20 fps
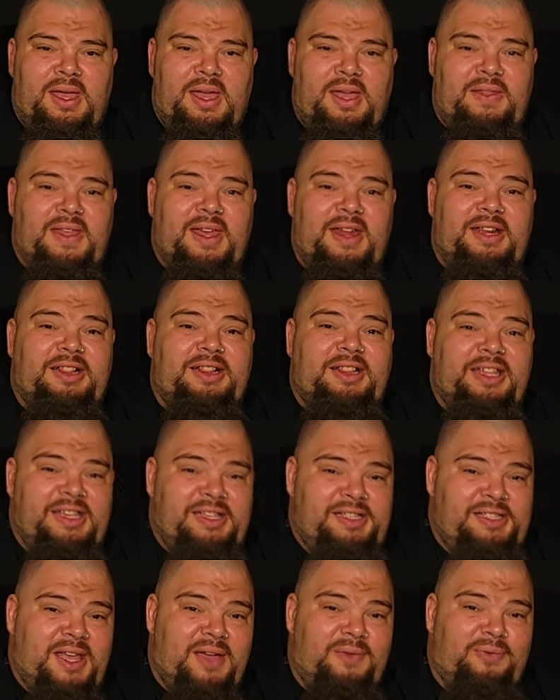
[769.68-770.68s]
and then at
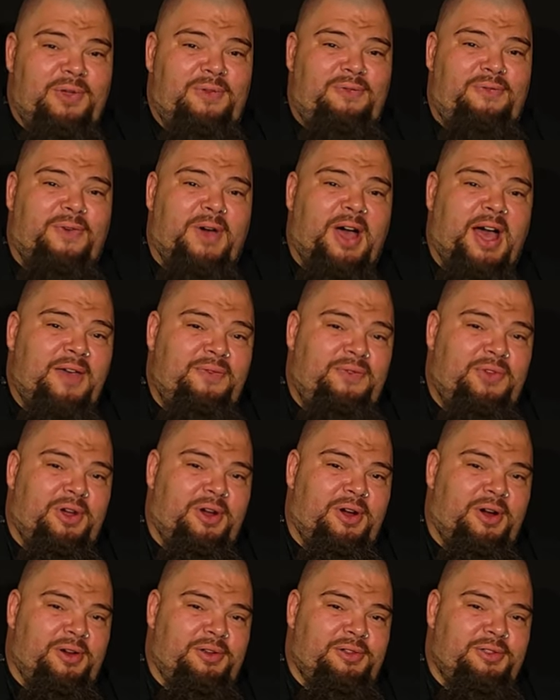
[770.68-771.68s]
least every 5
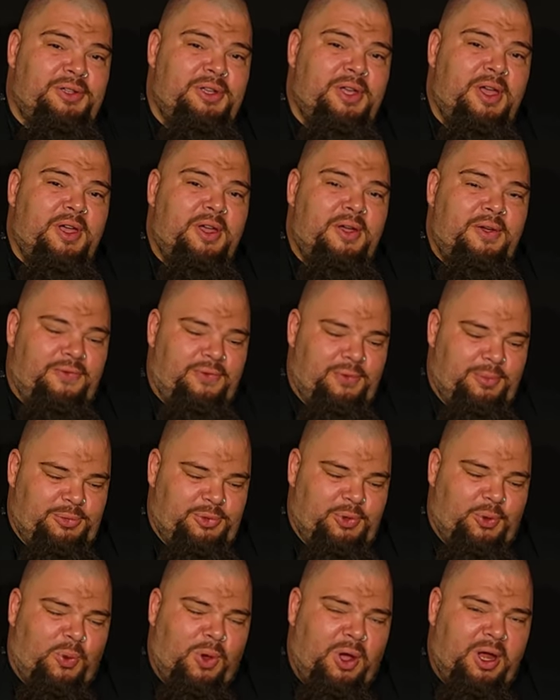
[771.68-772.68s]
yards from
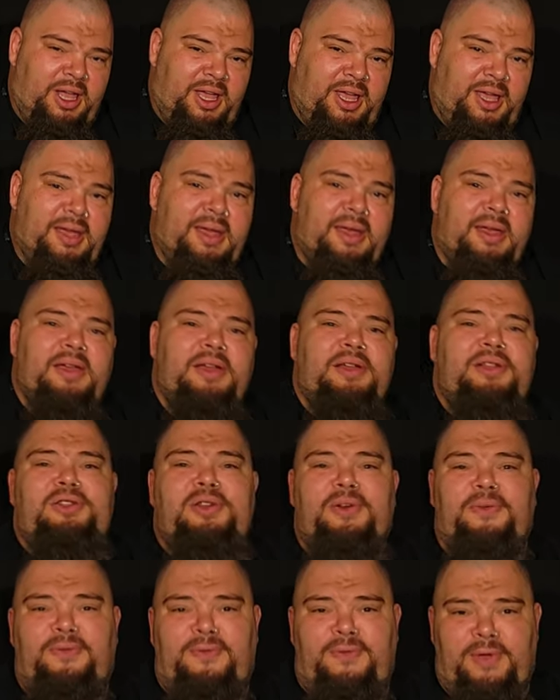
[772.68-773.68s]
20
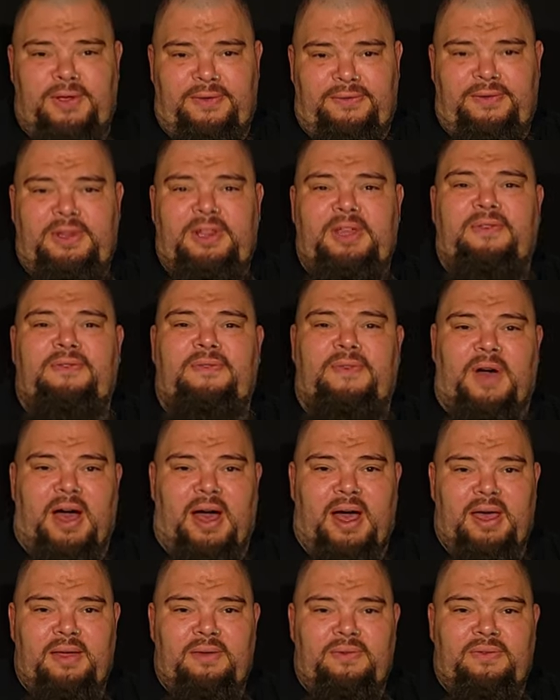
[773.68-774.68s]
to
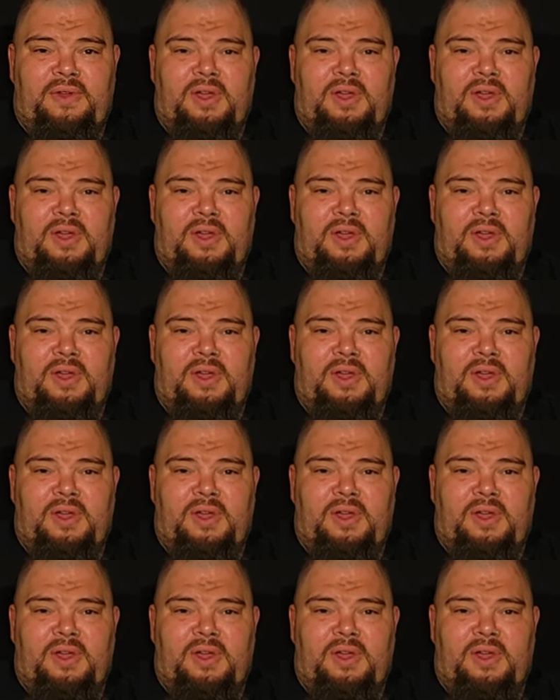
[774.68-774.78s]
55.